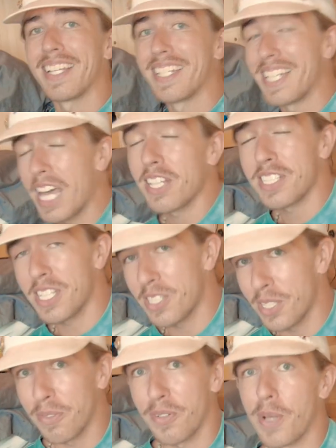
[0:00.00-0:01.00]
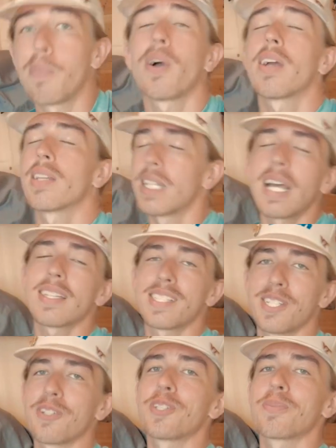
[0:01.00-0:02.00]
Now let's get to the fun part, not the
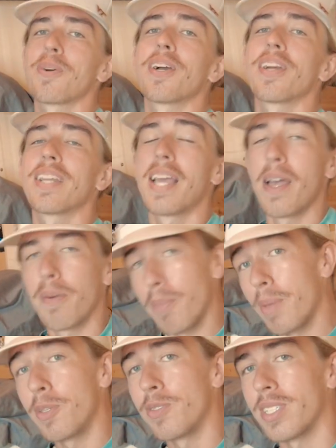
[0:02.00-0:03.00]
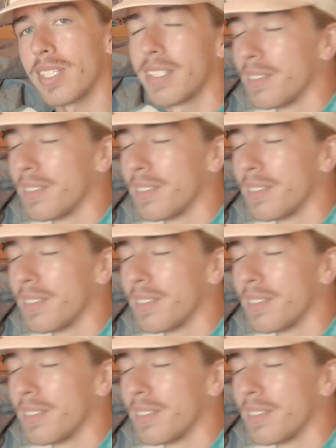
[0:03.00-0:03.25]
serious part, my music.